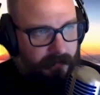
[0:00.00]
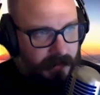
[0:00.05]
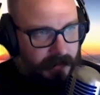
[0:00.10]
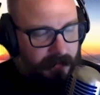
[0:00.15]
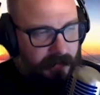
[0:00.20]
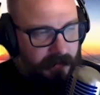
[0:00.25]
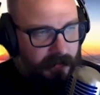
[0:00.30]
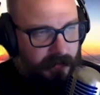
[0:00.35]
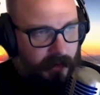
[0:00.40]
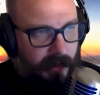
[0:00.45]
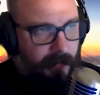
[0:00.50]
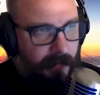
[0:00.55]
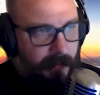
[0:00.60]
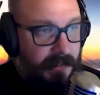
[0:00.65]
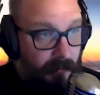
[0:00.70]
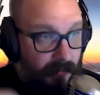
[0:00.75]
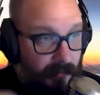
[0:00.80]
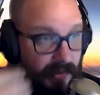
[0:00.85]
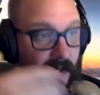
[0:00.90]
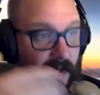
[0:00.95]
types of
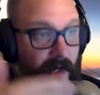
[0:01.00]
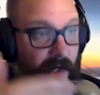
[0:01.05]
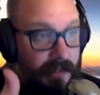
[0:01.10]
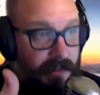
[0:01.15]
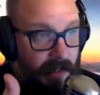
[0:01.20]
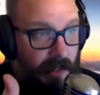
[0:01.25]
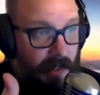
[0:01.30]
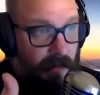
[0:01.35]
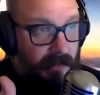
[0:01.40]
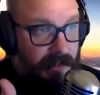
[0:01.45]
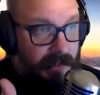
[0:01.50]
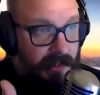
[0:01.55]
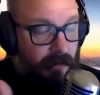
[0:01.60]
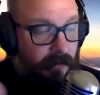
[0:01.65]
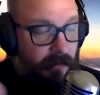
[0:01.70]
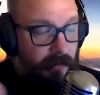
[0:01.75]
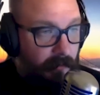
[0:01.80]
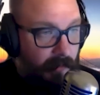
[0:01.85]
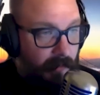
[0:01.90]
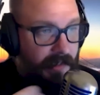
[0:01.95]
treatments applied to that
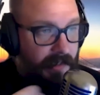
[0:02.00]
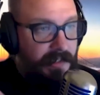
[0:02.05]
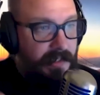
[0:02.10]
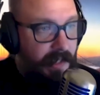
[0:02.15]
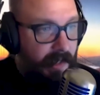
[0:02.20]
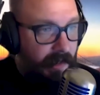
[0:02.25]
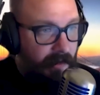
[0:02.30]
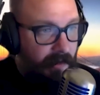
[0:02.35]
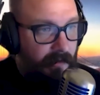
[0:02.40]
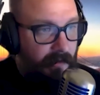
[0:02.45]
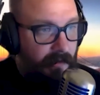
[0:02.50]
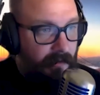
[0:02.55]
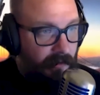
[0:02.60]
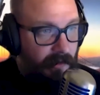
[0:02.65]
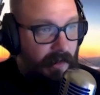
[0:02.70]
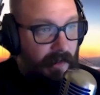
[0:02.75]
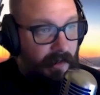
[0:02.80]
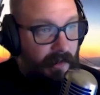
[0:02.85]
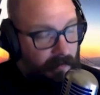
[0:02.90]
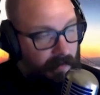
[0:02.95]
material might aesthetically
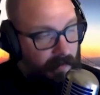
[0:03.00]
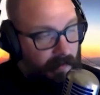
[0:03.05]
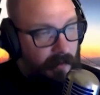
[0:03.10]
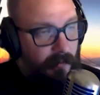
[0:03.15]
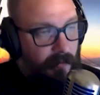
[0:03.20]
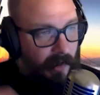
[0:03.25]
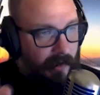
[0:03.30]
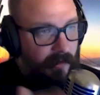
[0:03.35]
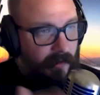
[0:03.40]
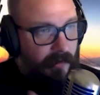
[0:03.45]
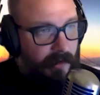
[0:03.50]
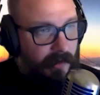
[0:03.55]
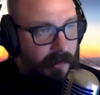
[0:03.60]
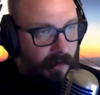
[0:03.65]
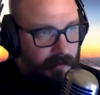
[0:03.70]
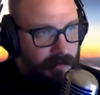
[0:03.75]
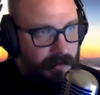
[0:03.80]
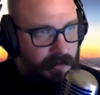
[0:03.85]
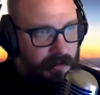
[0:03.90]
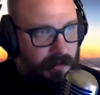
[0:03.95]
look like, and then apply your
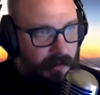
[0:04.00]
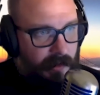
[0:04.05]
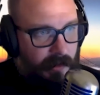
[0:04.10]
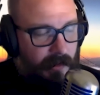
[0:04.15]
colors.